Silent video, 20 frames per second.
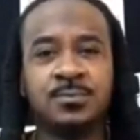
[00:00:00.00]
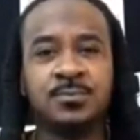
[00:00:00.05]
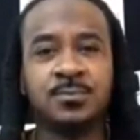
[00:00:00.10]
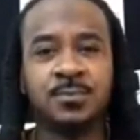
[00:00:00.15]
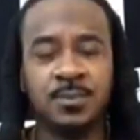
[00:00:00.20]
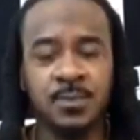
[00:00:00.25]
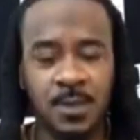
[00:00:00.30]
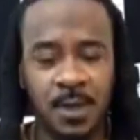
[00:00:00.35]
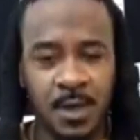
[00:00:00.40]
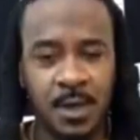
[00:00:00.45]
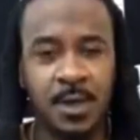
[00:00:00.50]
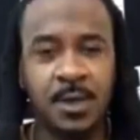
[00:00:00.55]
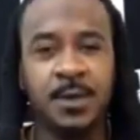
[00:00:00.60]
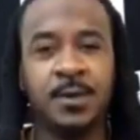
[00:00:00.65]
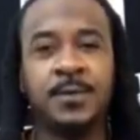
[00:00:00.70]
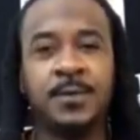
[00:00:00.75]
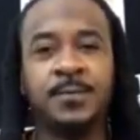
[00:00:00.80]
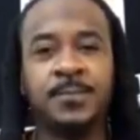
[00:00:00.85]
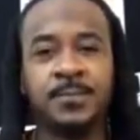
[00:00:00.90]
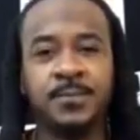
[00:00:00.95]
Yeah. You see what I'm
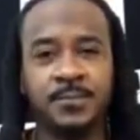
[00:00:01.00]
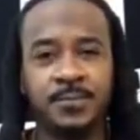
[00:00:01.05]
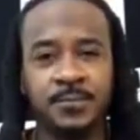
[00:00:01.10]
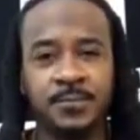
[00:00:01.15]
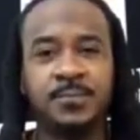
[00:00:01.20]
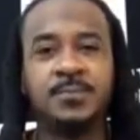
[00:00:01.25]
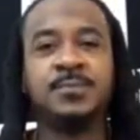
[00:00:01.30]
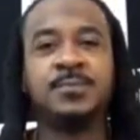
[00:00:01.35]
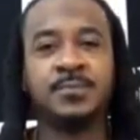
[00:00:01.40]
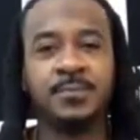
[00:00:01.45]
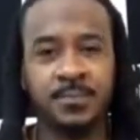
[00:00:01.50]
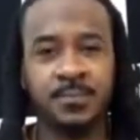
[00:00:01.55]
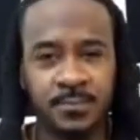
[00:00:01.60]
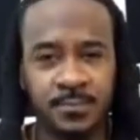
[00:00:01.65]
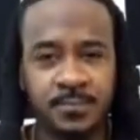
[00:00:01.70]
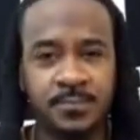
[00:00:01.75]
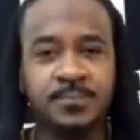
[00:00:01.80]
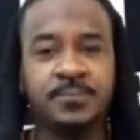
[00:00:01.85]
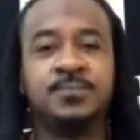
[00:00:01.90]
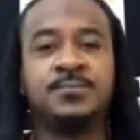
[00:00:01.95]
saying? So I'm saying,
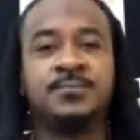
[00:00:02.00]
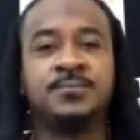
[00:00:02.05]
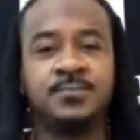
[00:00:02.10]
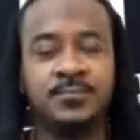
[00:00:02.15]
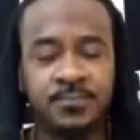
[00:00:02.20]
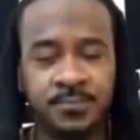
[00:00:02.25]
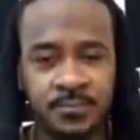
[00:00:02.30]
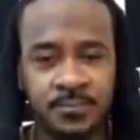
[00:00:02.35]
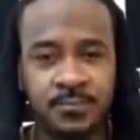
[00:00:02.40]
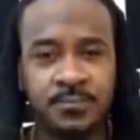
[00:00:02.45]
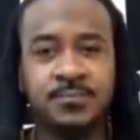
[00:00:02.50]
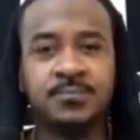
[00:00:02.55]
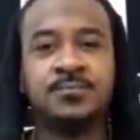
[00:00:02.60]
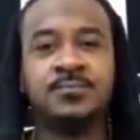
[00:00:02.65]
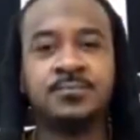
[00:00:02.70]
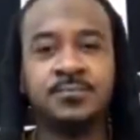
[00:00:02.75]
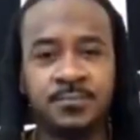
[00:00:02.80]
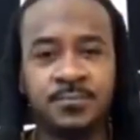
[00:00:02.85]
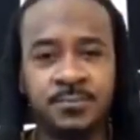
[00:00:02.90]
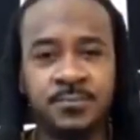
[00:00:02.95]
fuck the rapper.
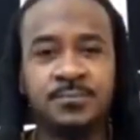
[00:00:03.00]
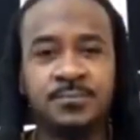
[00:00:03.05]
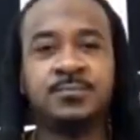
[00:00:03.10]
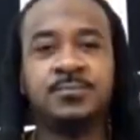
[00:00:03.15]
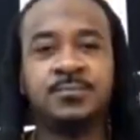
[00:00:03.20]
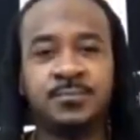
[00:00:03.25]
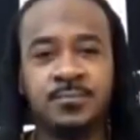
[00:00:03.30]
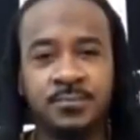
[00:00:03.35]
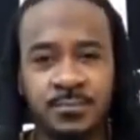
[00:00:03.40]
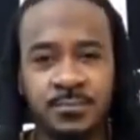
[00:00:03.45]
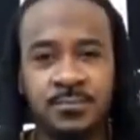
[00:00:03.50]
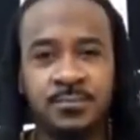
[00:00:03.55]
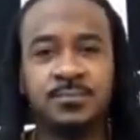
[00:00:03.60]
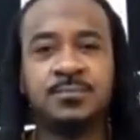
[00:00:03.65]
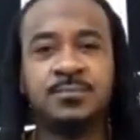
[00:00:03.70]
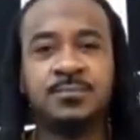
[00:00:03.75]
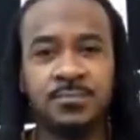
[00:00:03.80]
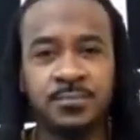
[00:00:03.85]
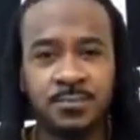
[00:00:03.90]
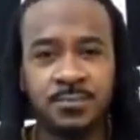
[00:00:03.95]
Let's look at this
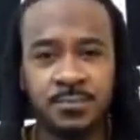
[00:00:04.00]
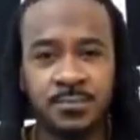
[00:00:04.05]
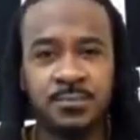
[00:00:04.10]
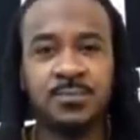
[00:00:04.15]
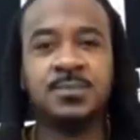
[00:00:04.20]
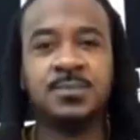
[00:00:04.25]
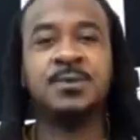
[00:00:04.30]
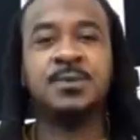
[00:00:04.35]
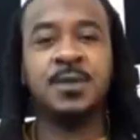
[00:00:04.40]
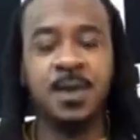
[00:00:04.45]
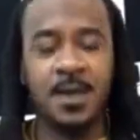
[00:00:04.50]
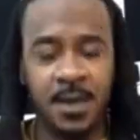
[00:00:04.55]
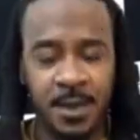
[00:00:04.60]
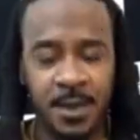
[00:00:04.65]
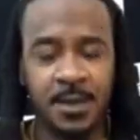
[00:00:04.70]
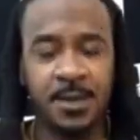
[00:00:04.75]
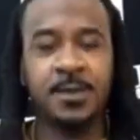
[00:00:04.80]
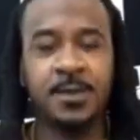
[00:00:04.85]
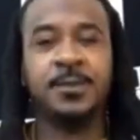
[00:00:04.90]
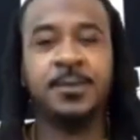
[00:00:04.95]
man who
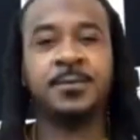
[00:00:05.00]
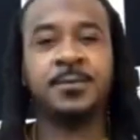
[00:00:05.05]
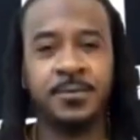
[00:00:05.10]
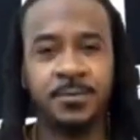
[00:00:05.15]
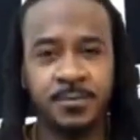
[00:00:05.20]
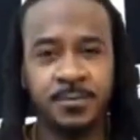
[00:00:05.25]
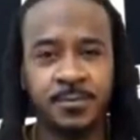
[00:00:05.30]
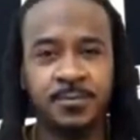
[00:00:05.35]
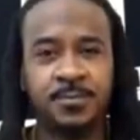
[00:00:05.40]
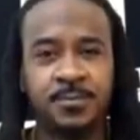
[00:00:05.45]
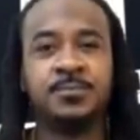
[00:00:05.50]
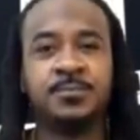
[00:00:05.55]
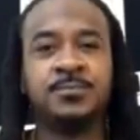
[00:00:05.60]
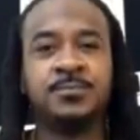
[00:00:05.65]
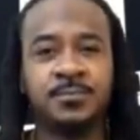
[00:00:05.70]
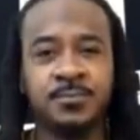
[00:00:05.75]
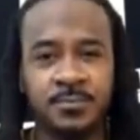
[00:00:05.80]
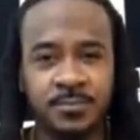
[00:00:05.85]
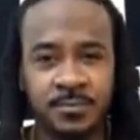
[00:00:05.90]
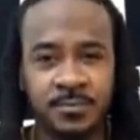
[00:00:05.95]
called himself by his
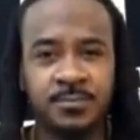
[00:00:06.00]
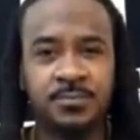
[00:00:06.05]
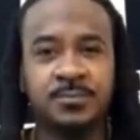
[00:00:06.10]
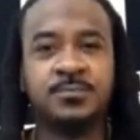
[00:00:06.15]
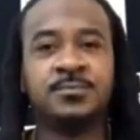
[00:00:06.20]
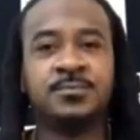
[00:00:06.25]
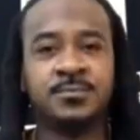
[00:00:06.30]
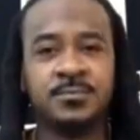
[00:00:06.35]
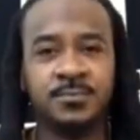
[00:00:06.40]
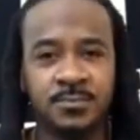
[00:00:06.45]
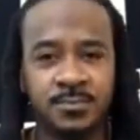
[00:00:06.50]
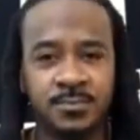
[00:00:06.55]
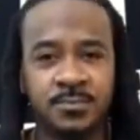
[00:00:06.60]
rap name.